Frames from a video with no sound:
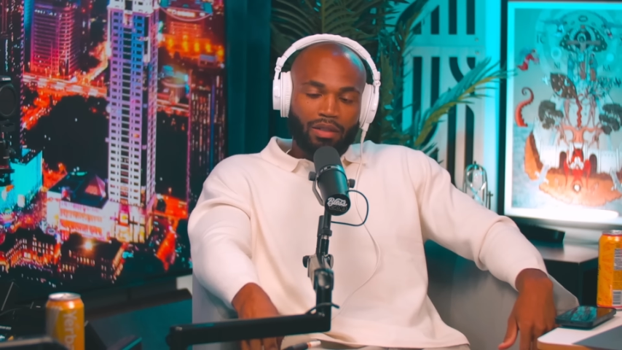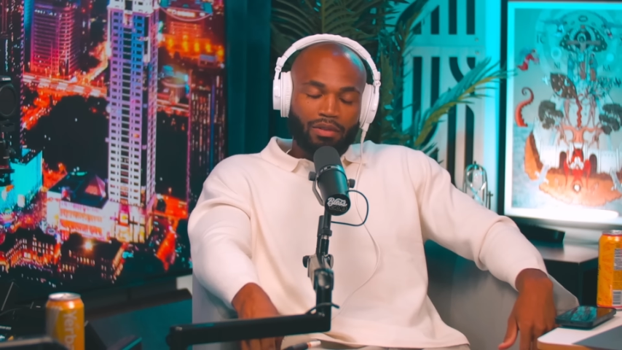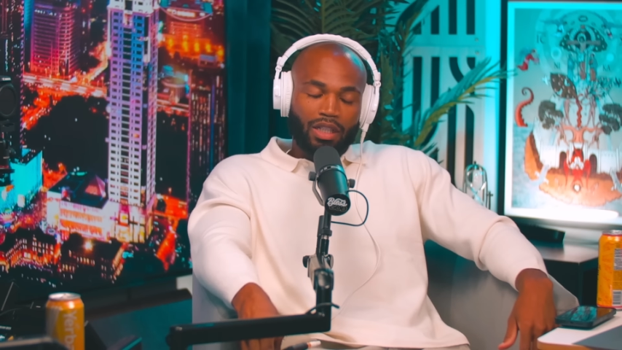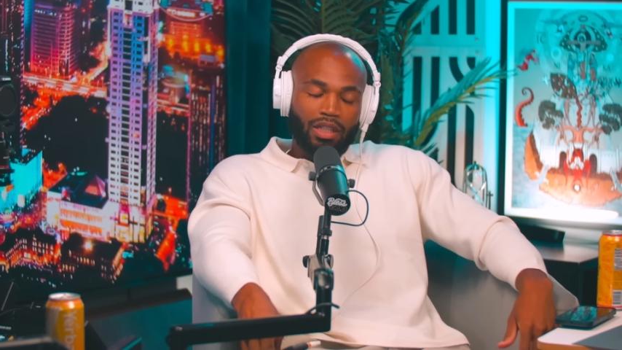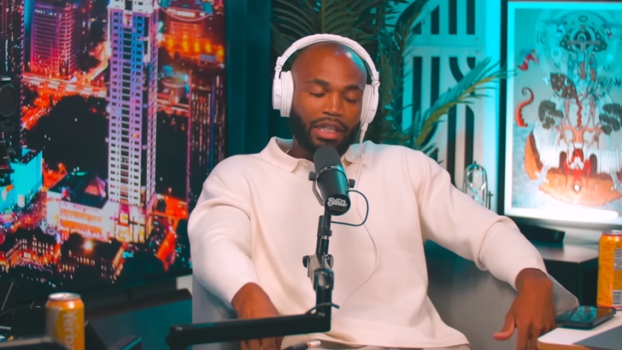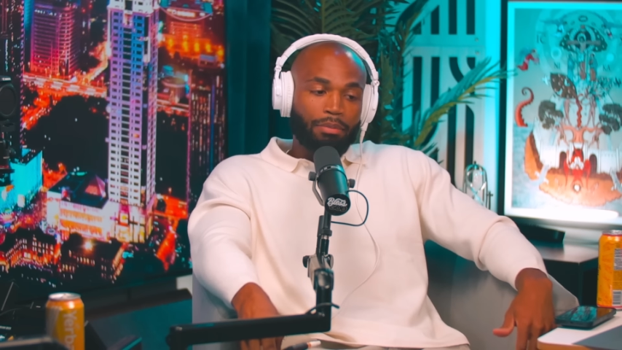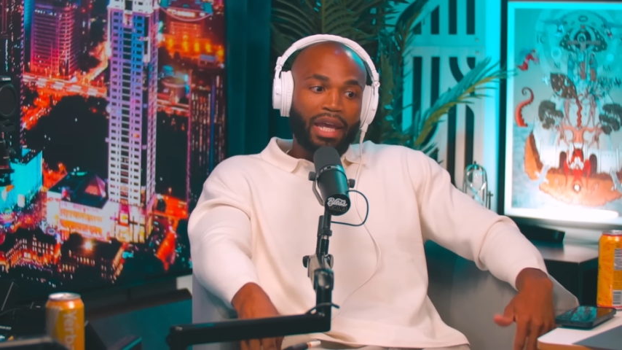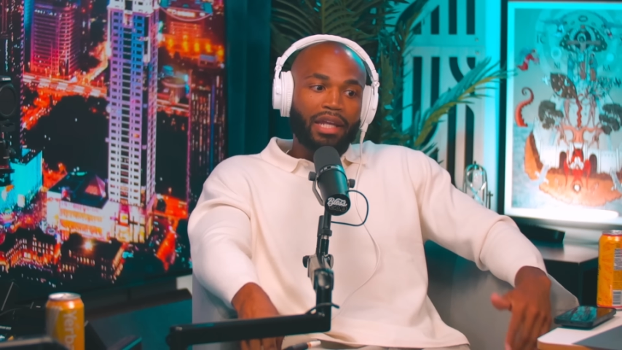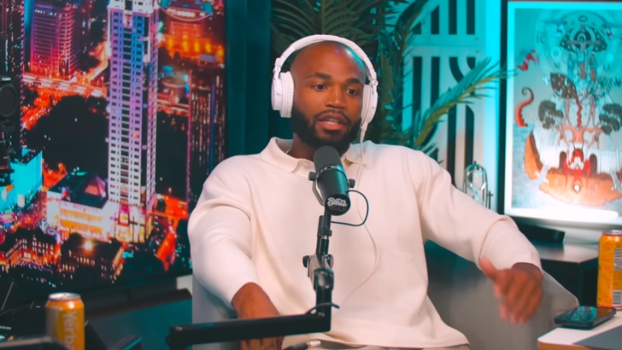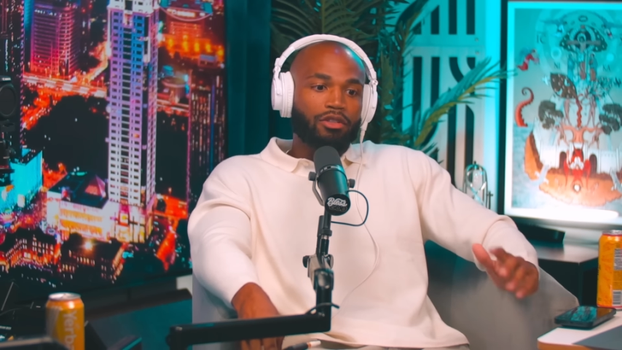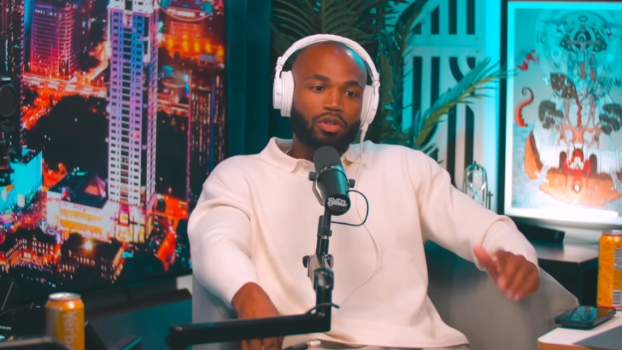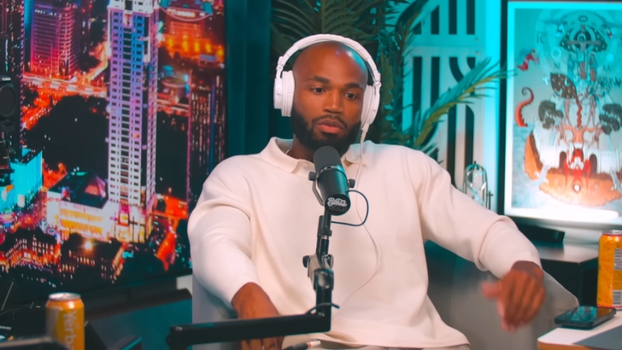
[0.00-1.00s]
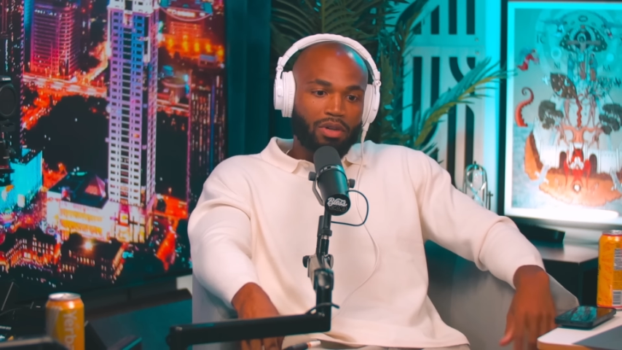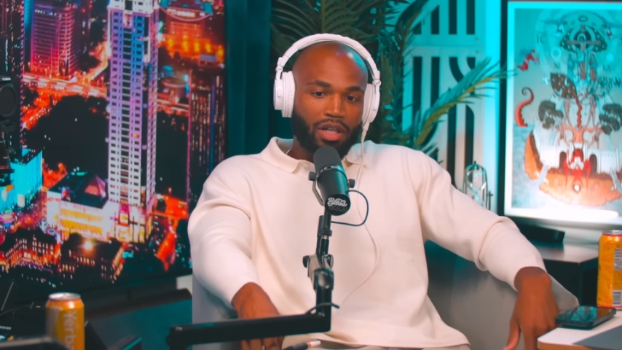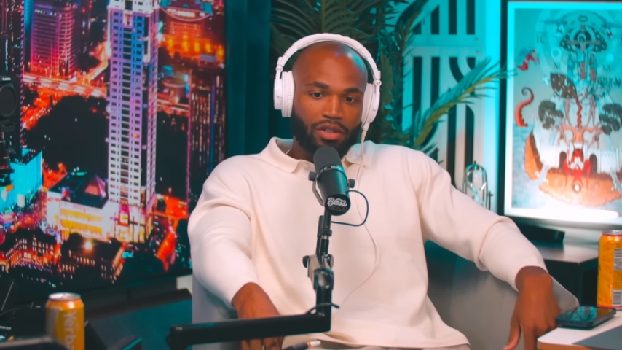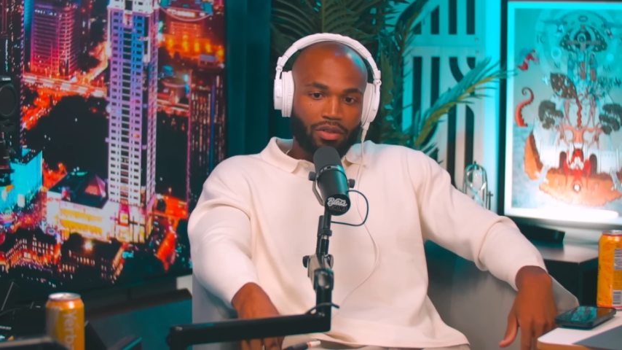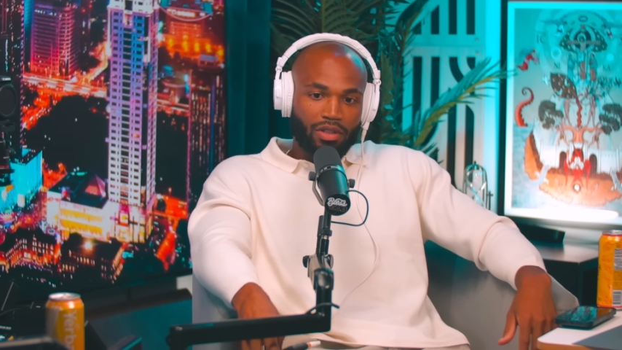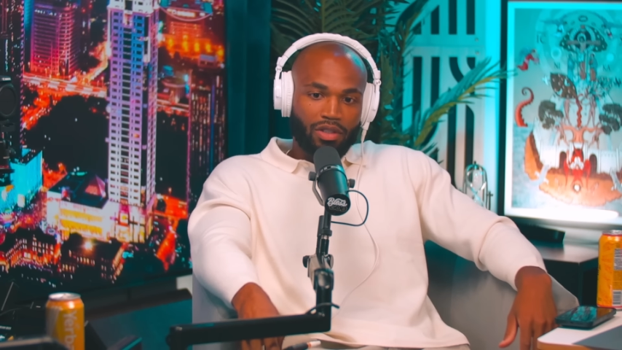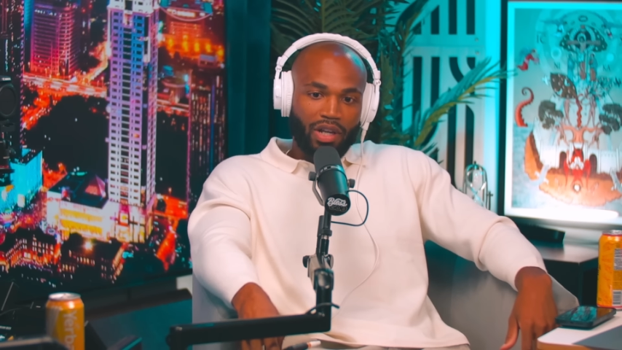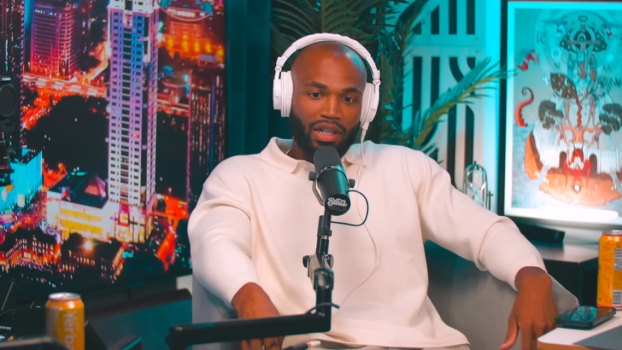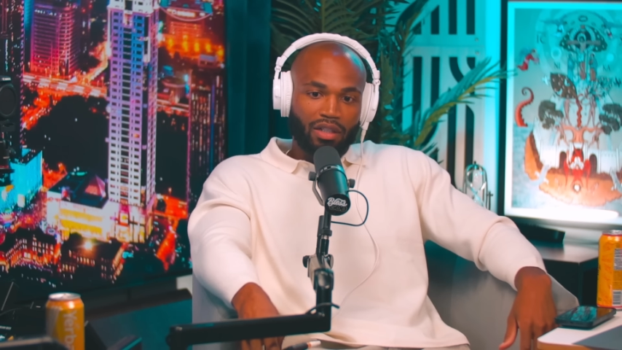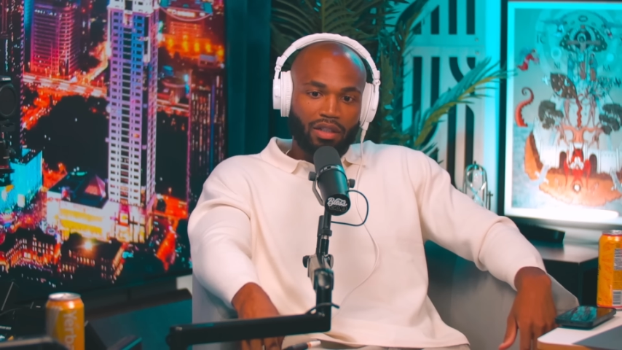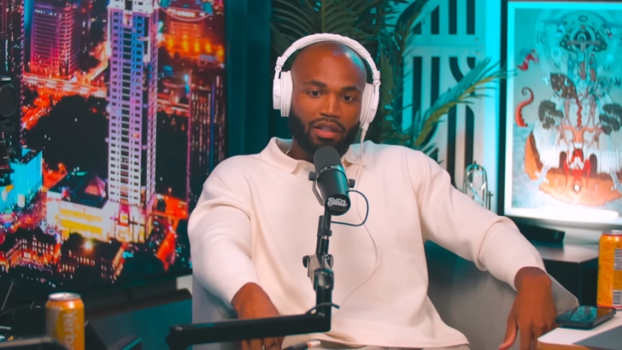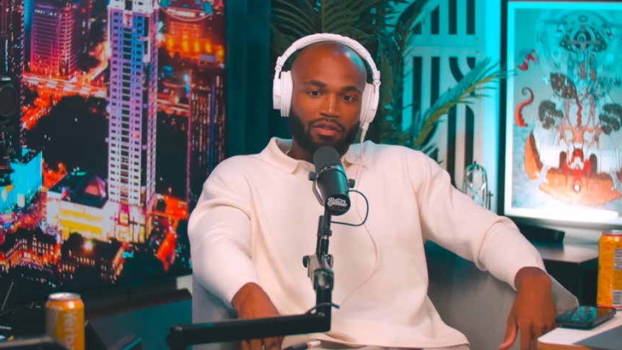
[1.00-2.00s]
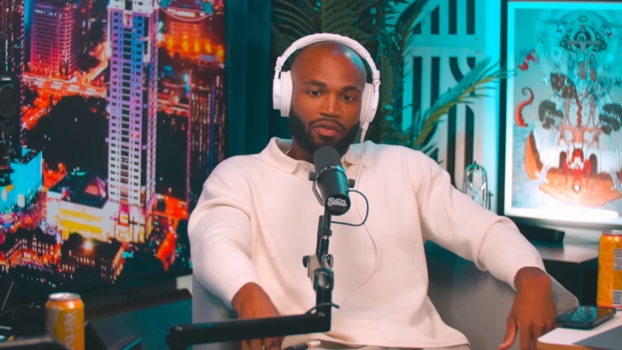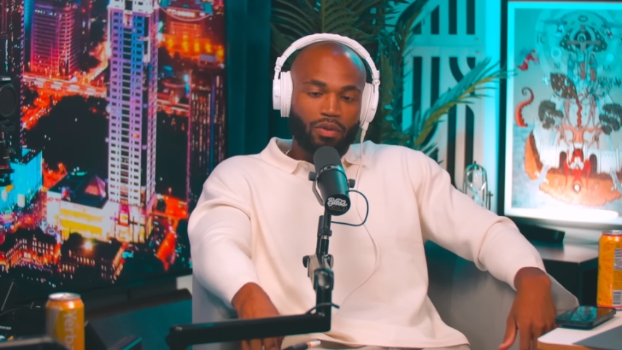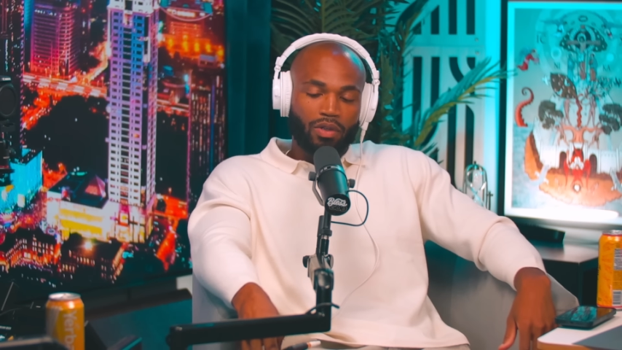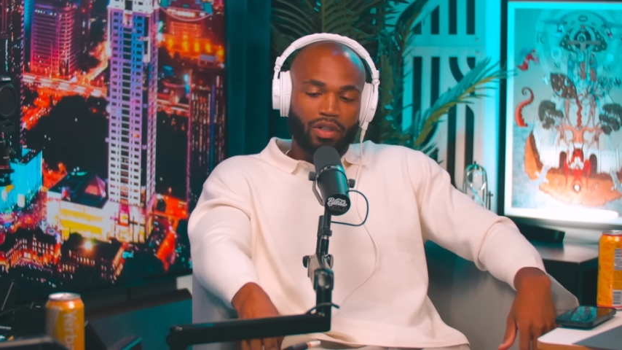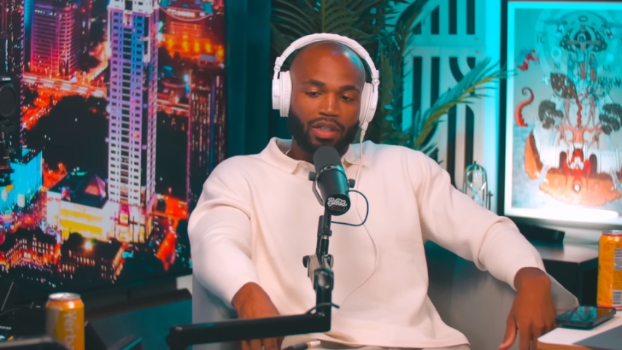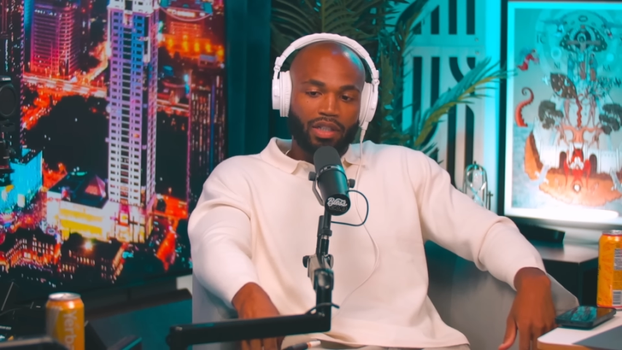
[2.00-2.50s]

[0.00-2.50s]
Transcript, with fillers: clickbaiting too much or mm-hmm. trying to look for,